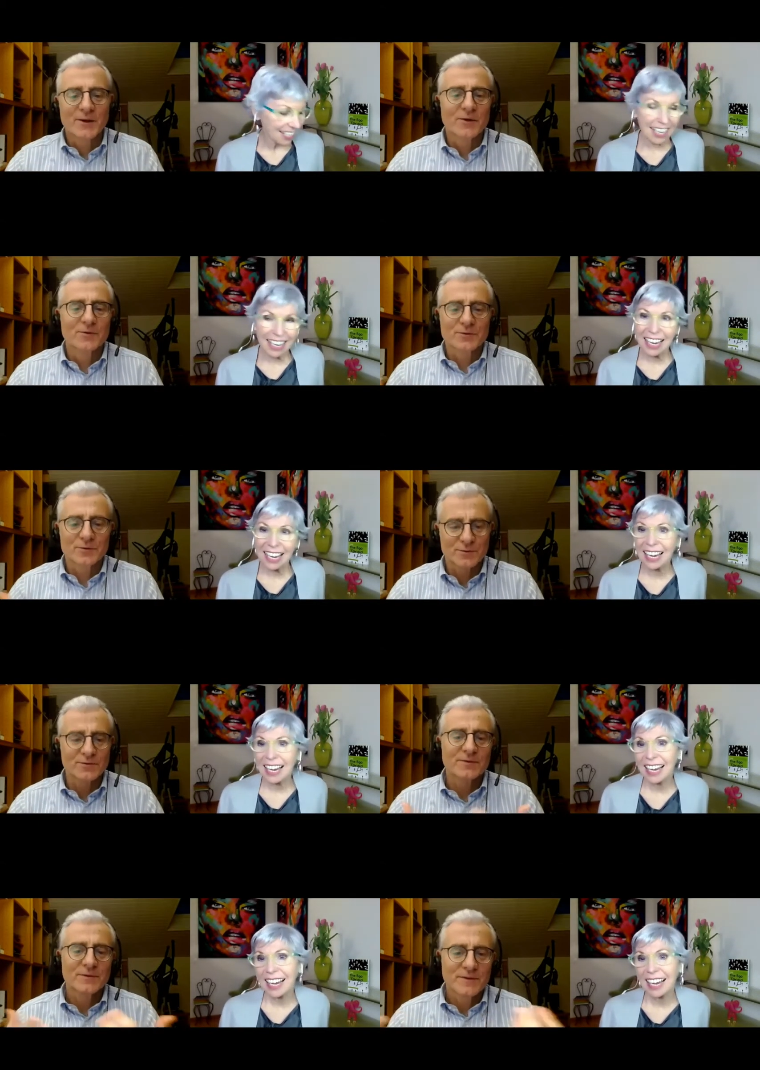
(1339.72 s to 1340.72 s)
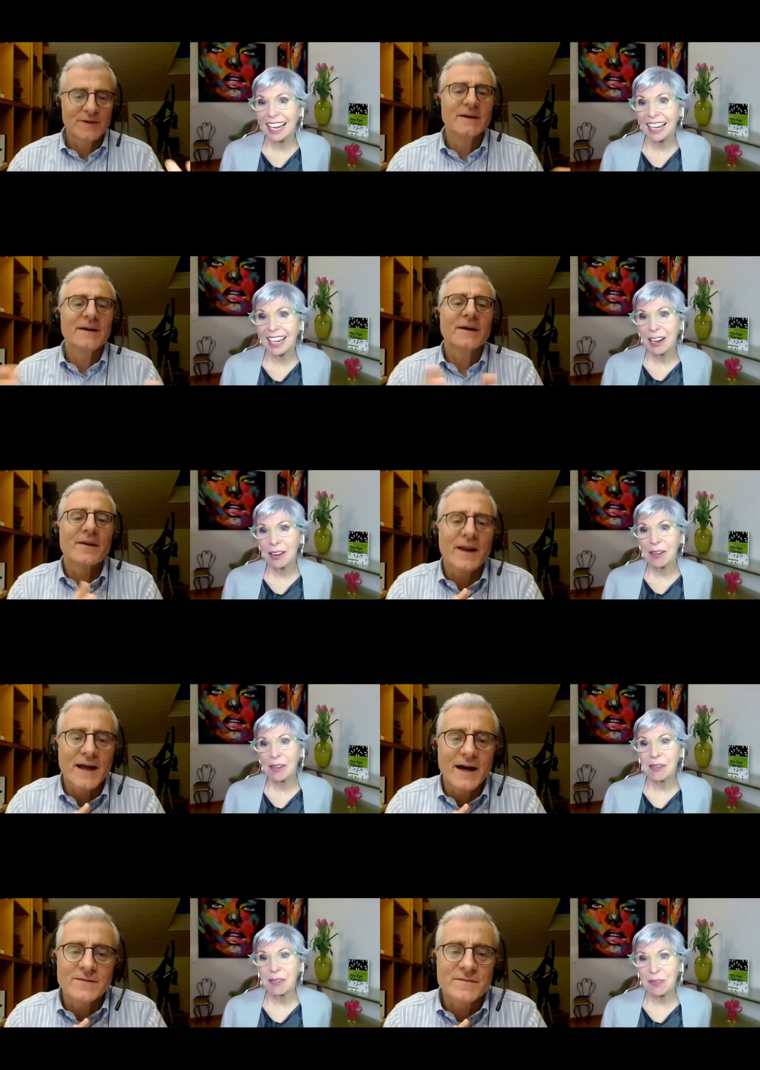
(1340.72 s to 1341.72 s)
Speaker 1: you know, to uh,
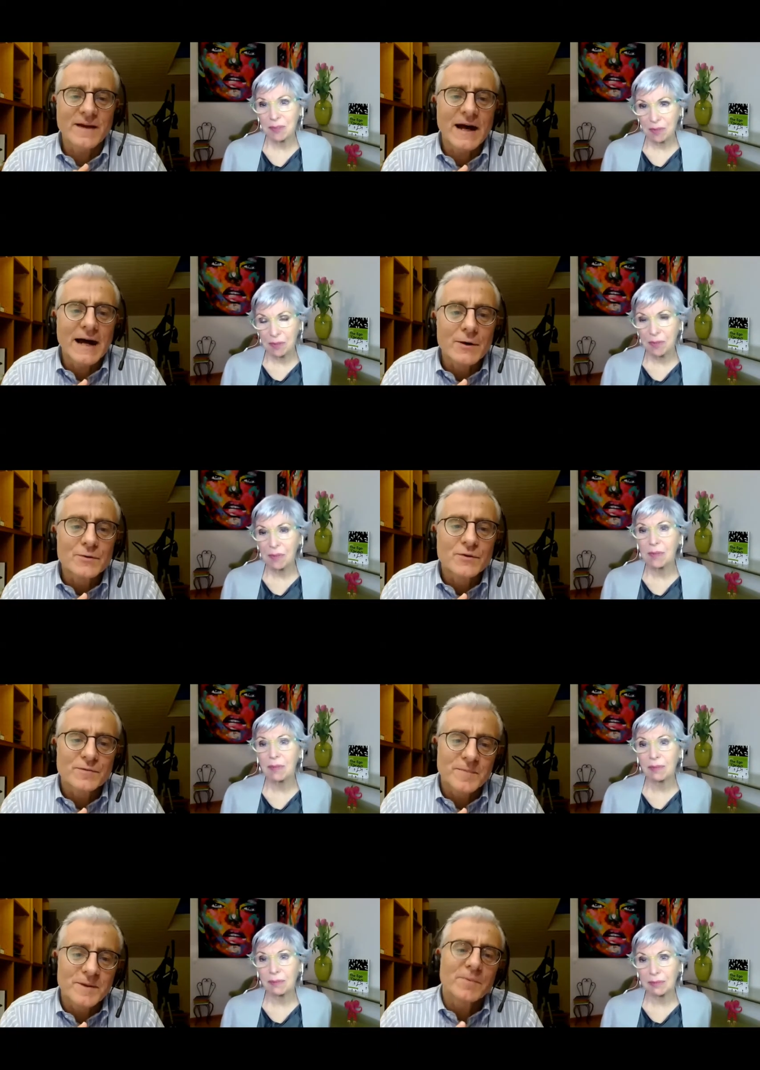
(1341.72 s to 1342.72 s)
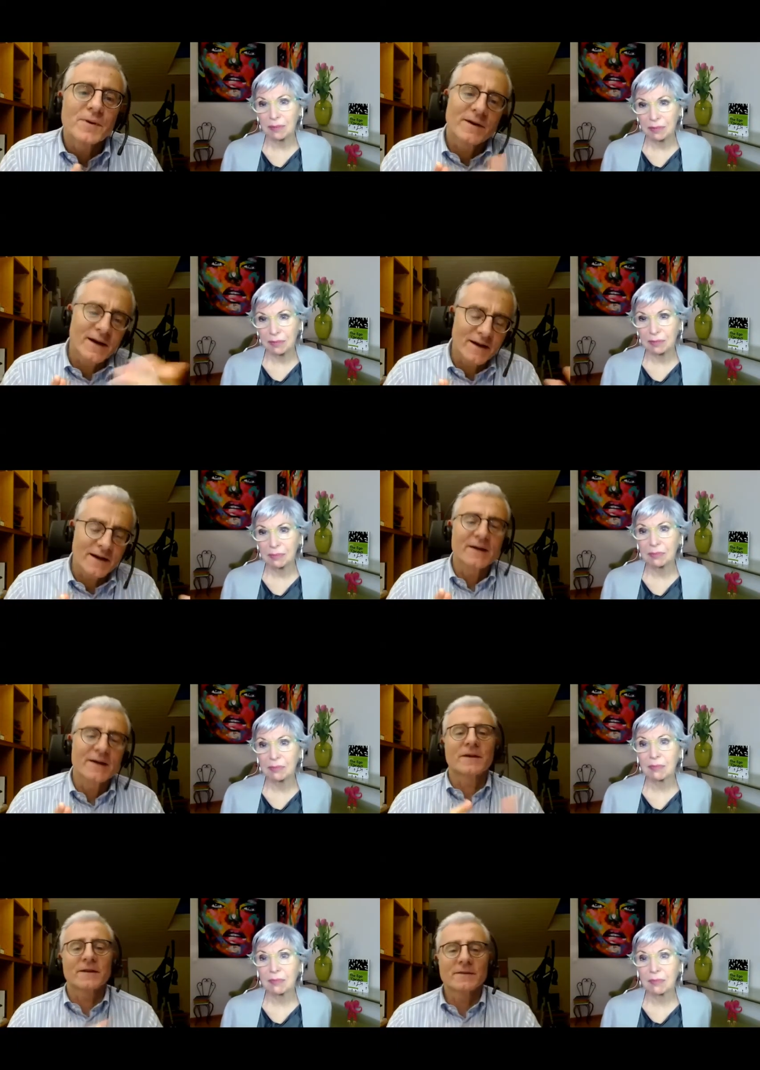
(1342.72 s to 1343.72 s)
realize how those people are
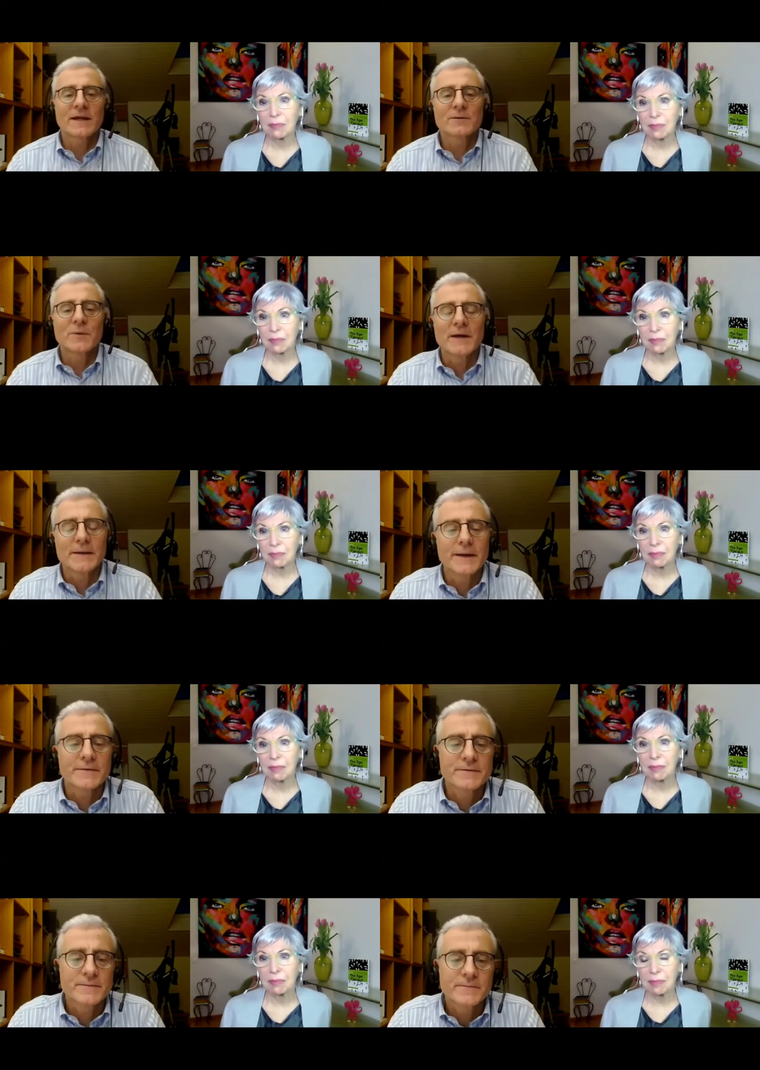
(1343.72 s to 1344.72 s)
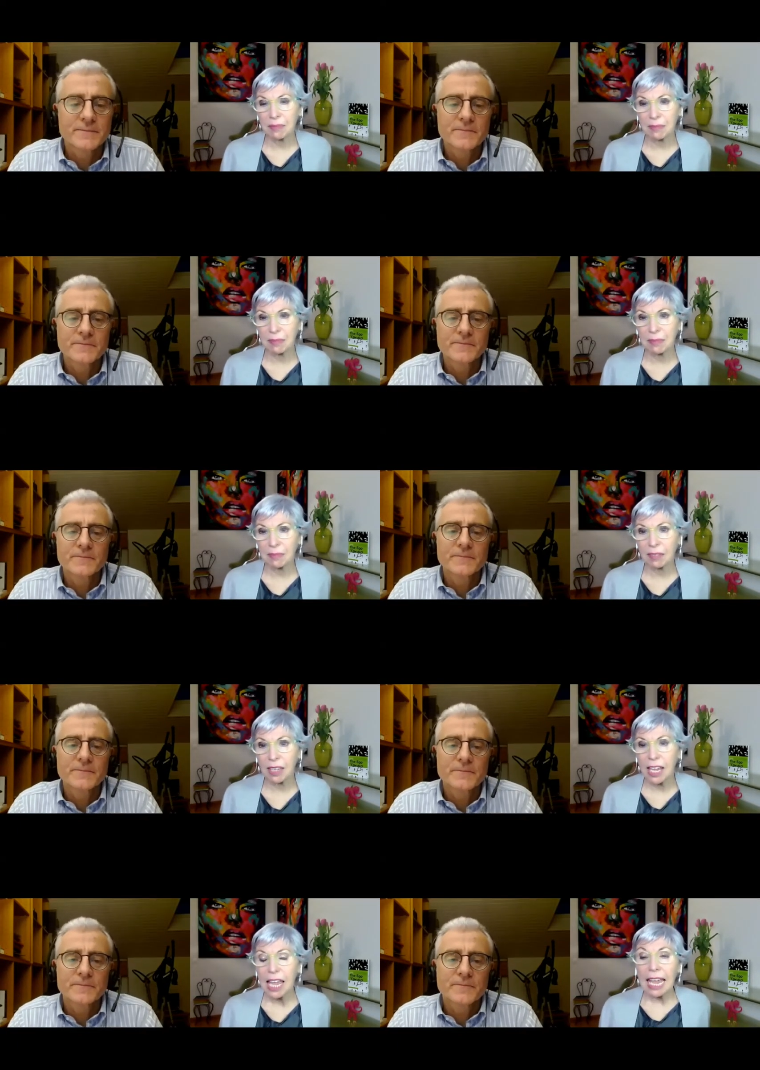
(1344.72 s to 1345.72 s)
answering that way. Yes. Mm-hmm.
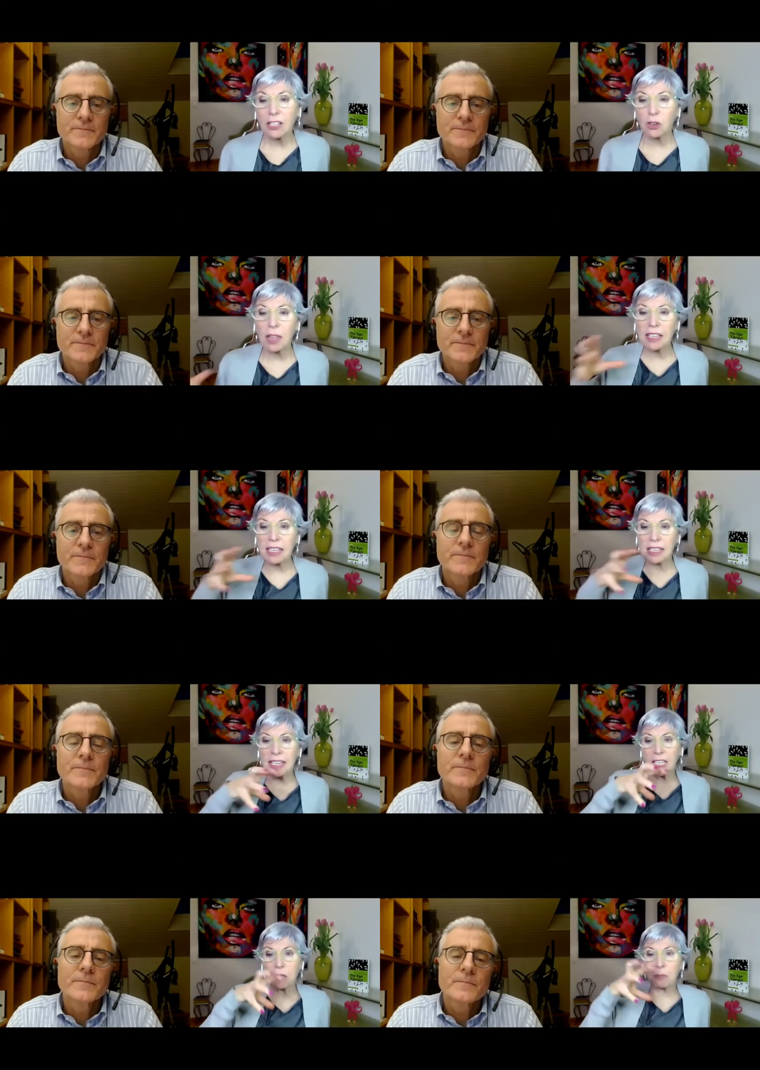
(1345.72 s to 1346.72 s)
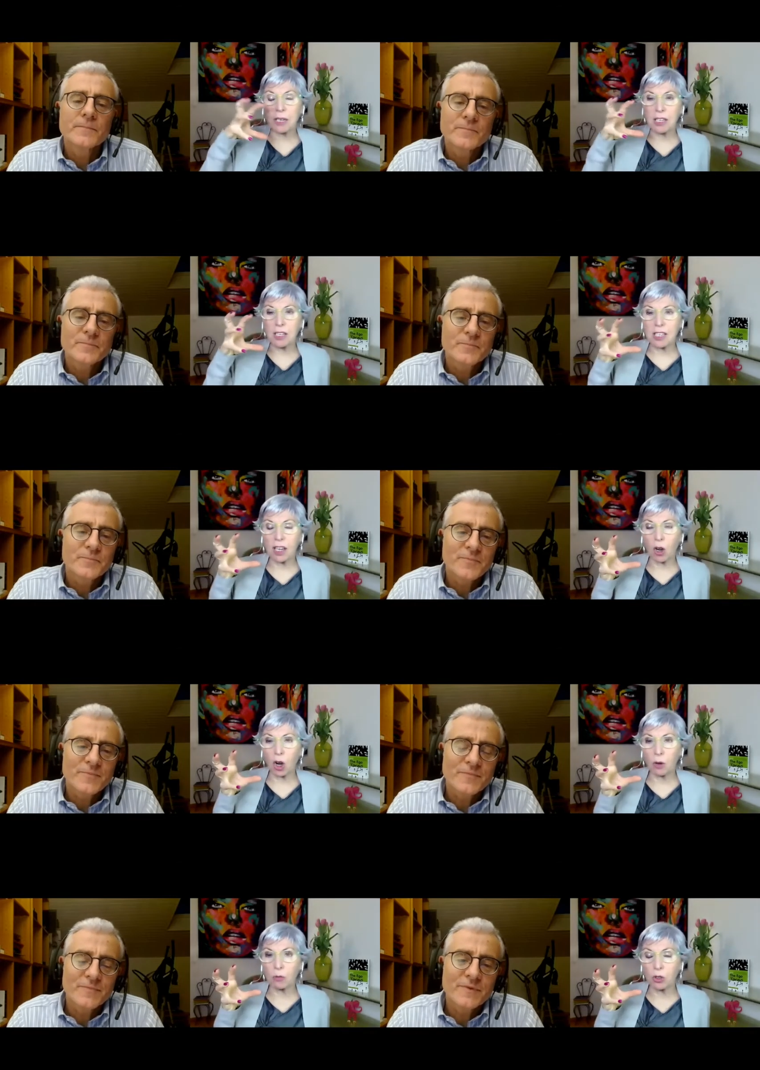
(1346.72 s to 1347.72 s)
Speaker 2: And so then this next piece
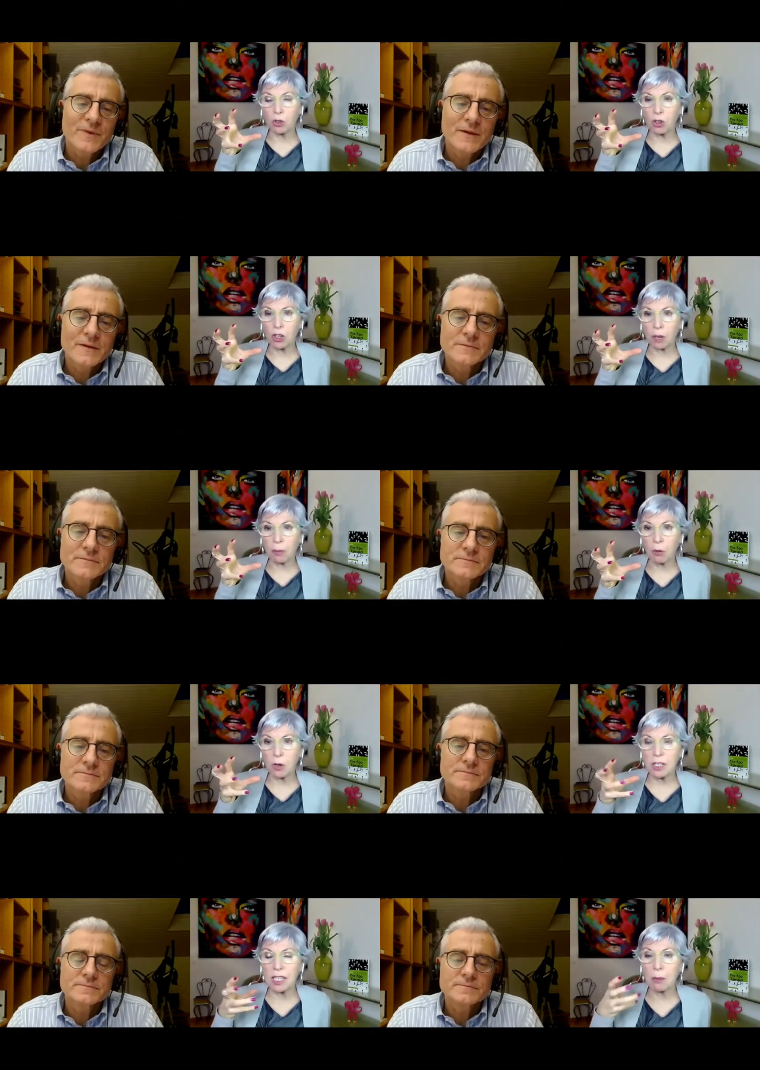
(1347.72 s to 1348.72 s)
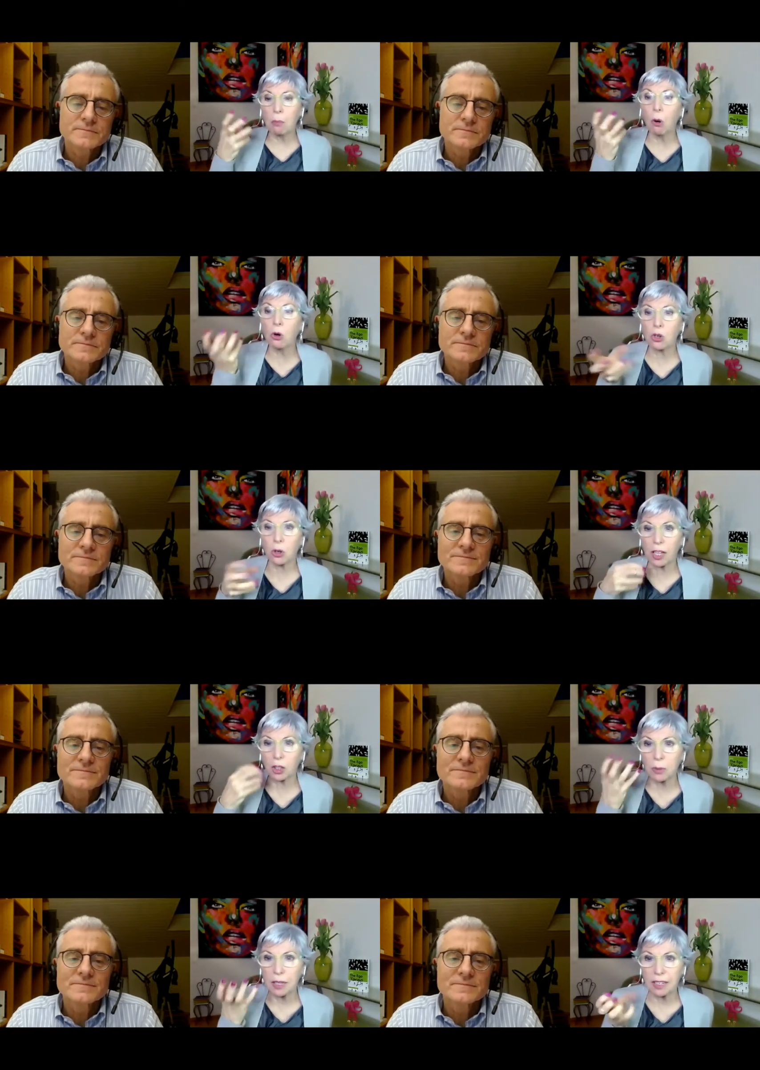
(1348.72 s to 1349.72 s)
um, you started talking about was the emotional
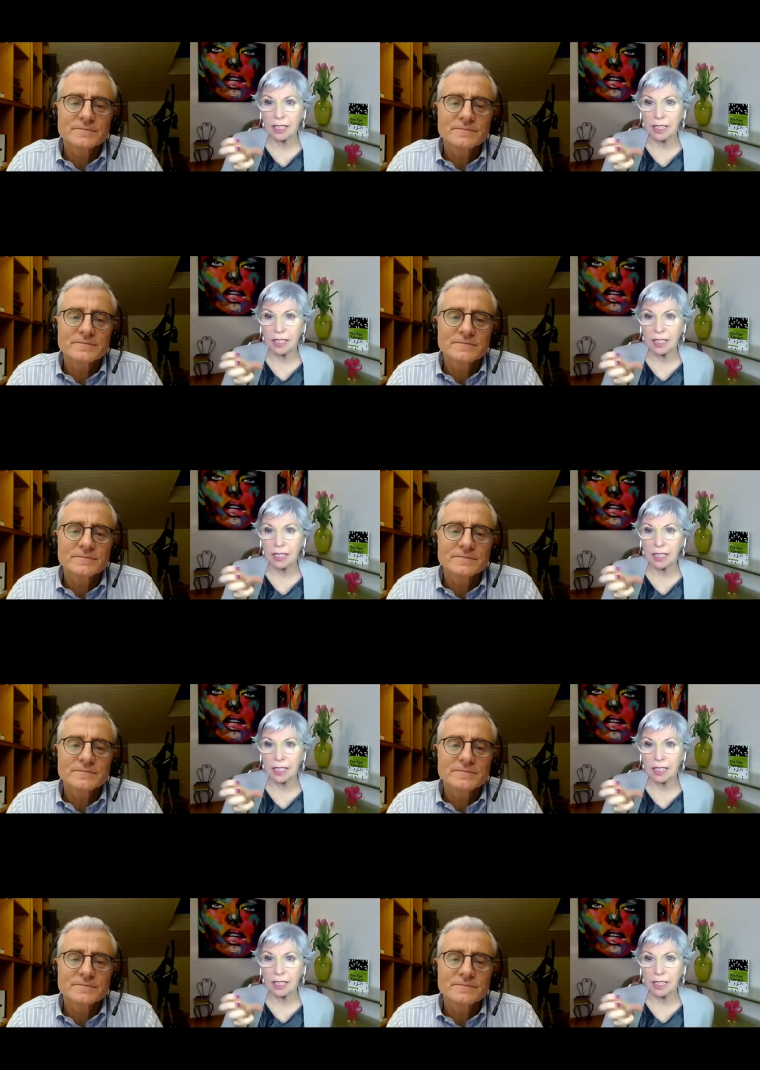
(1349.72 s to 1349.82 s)
element.